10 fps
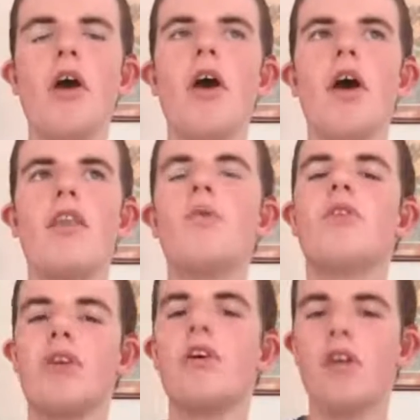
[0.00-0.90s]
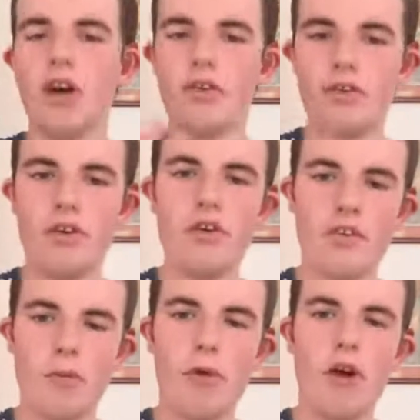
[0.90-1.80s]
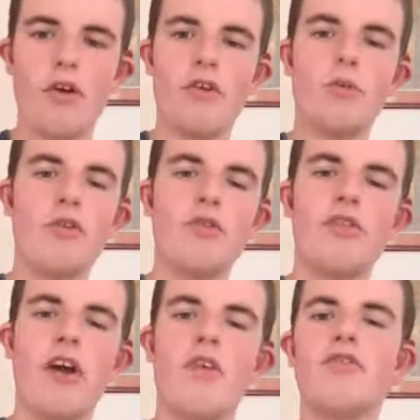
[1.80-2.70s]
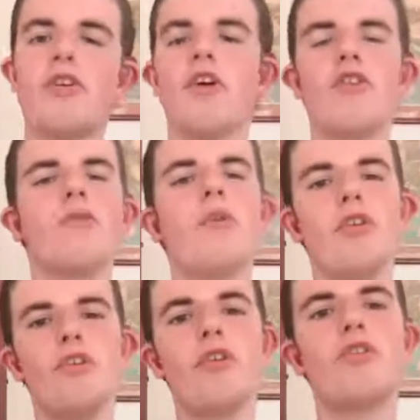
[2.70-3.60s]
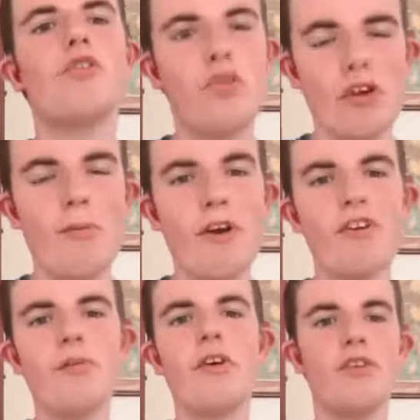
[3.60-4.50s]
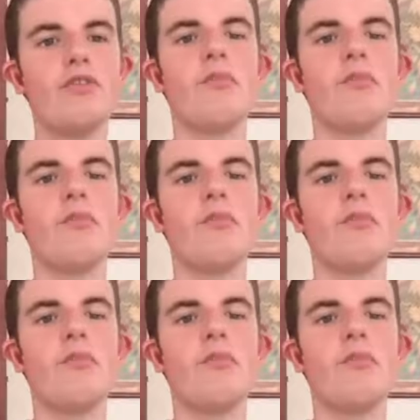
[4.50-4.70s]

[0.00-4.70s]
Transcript: And then when they don't know how to use that power, they almost feel they have to go to the most extreme end of it,